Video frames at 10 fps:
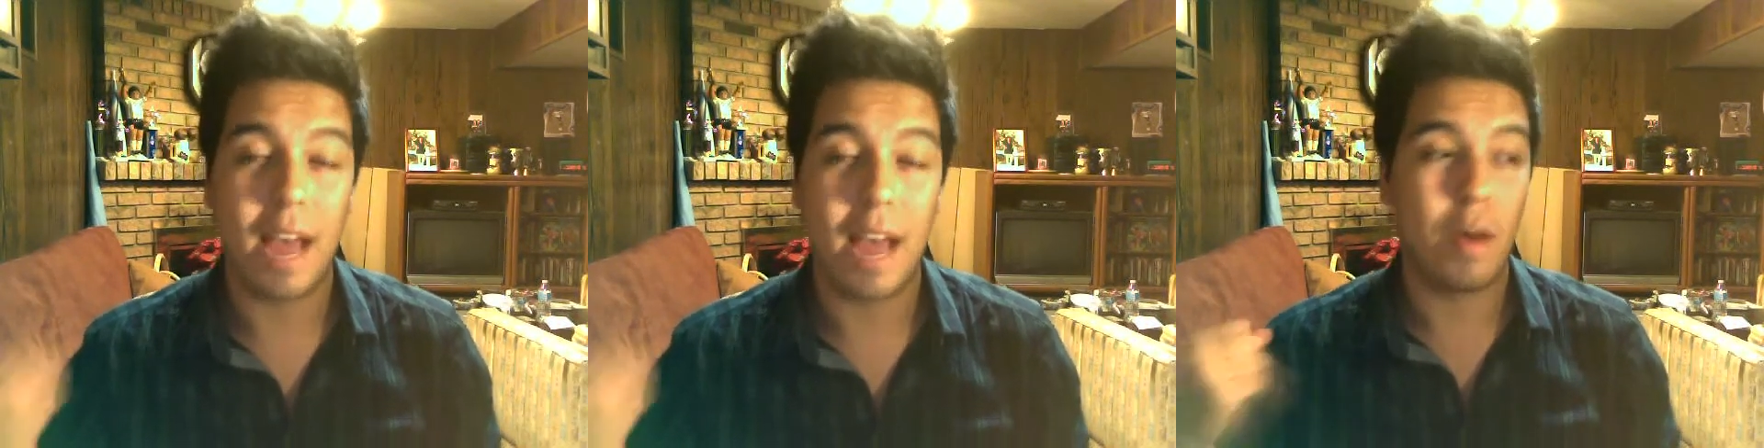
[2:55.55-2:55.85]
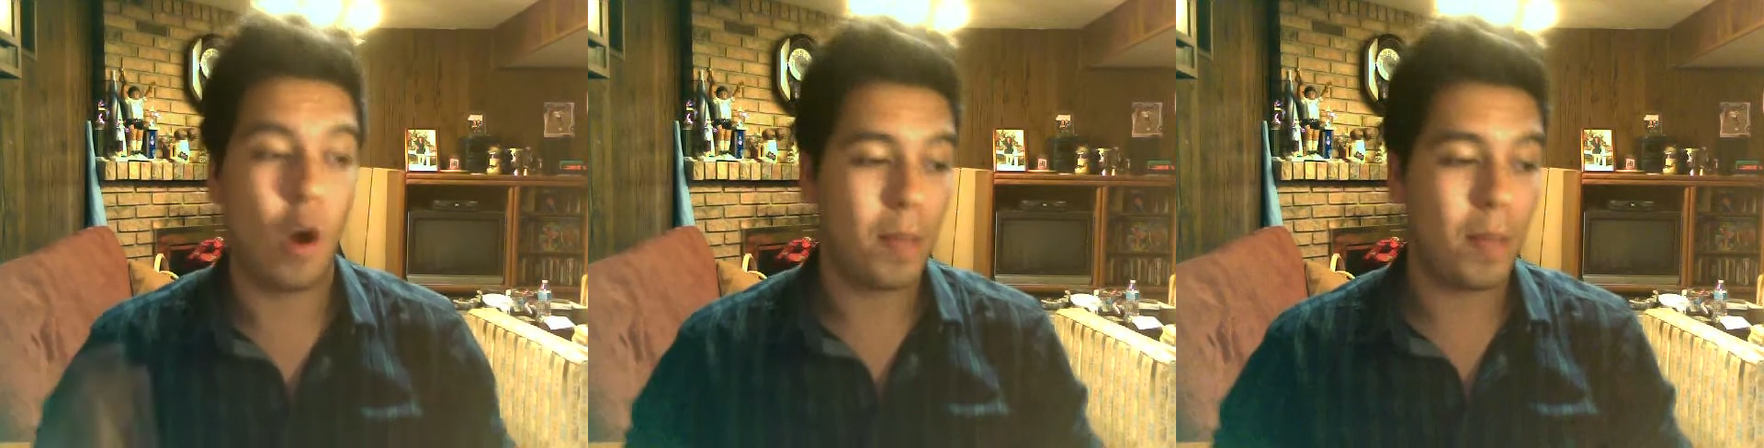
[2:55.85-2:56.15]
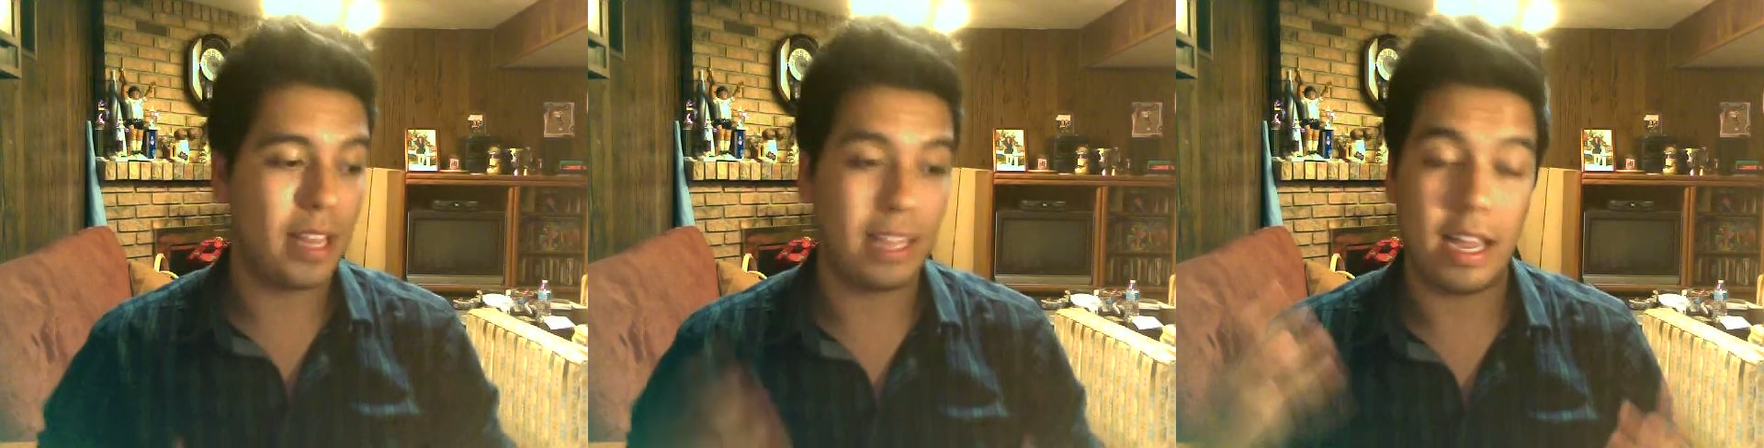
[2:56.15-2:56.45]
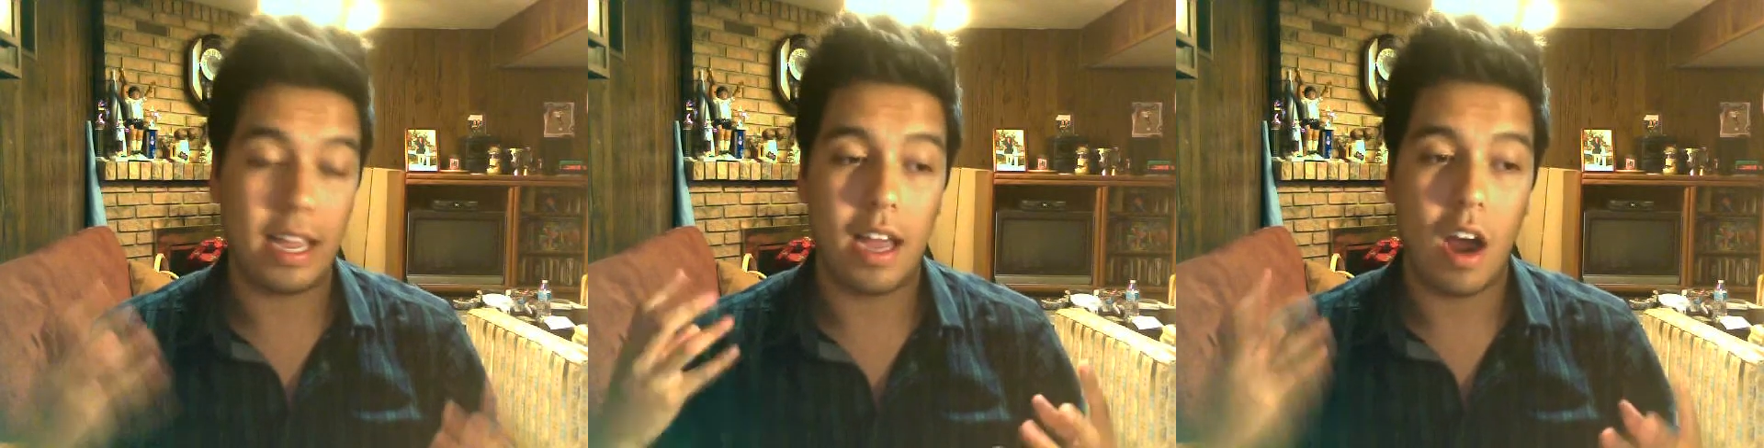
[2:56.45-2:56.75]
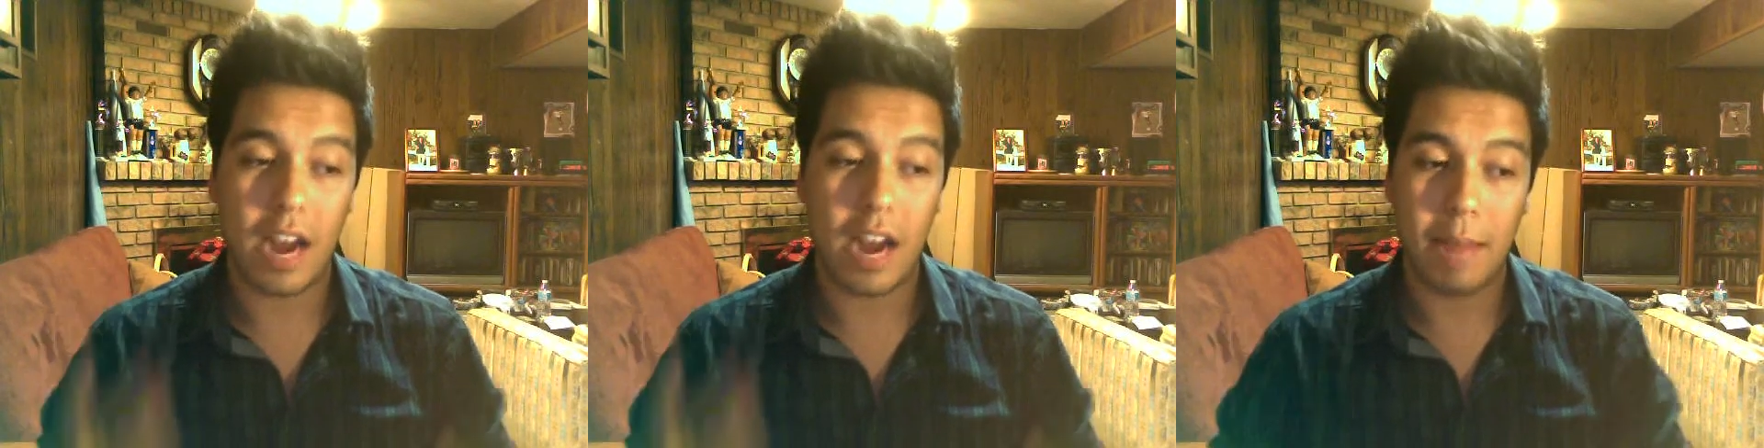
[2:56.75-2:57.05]
I'm hoping that they
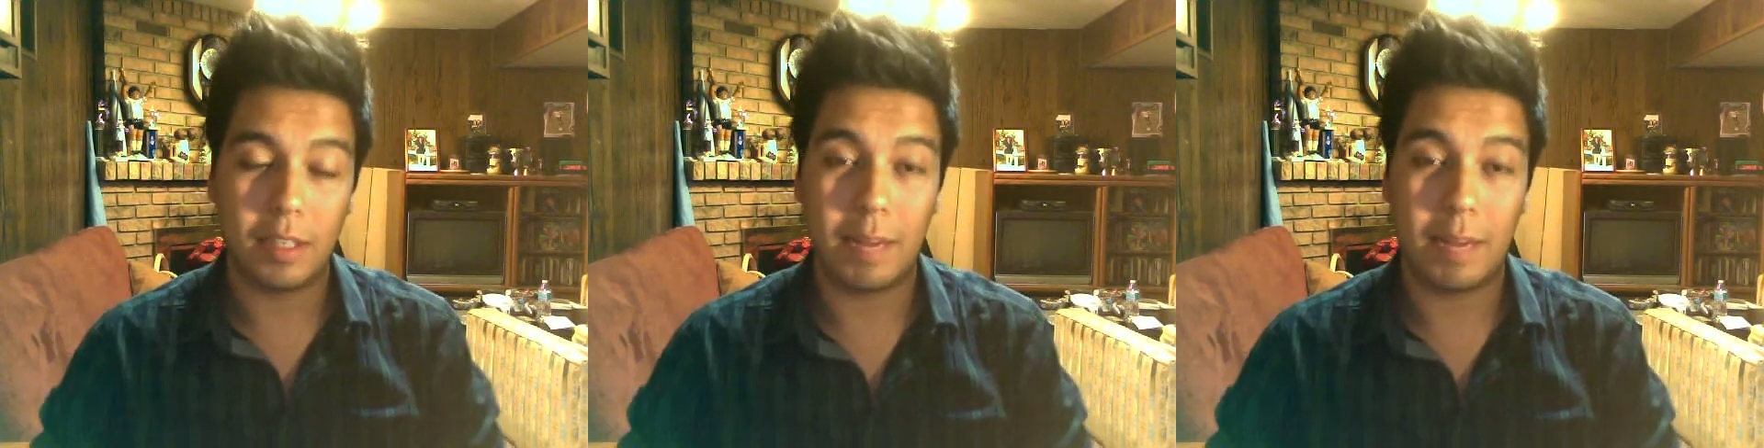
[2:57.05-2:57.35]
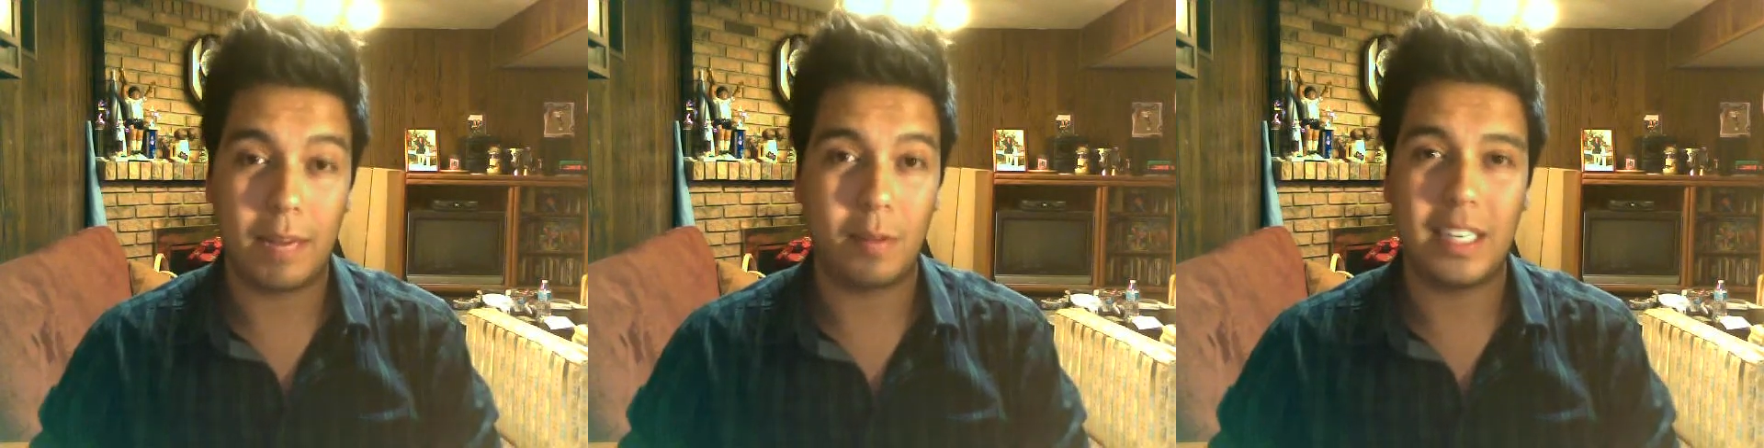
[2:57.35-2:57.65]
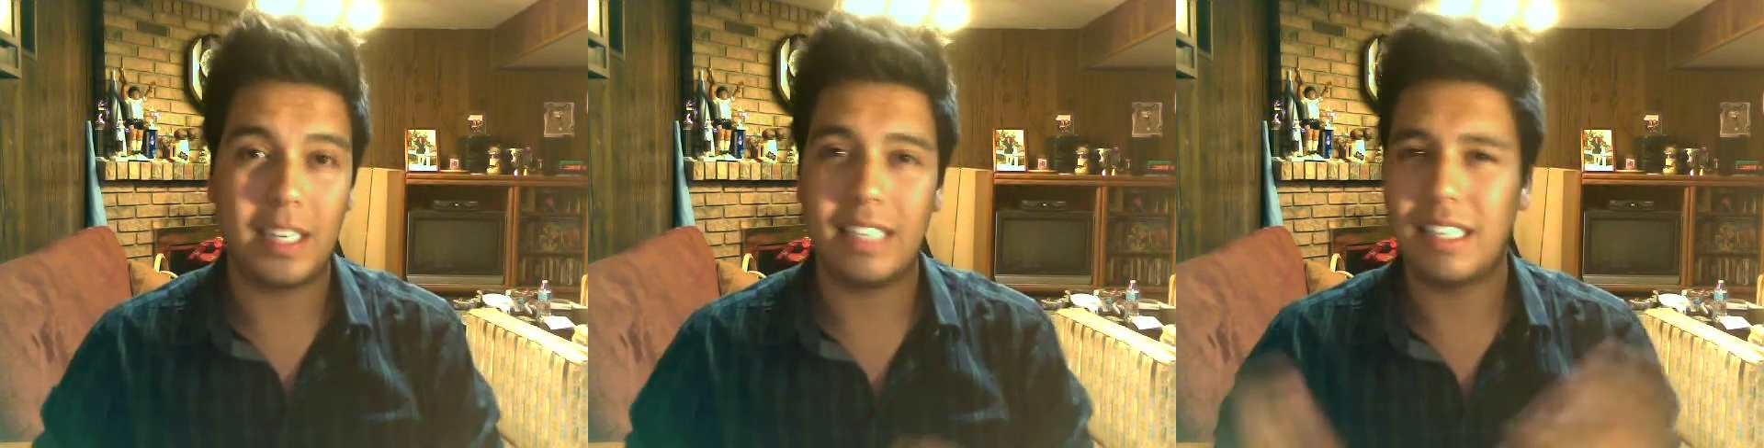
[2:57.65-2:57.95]
are able to pick up the routines.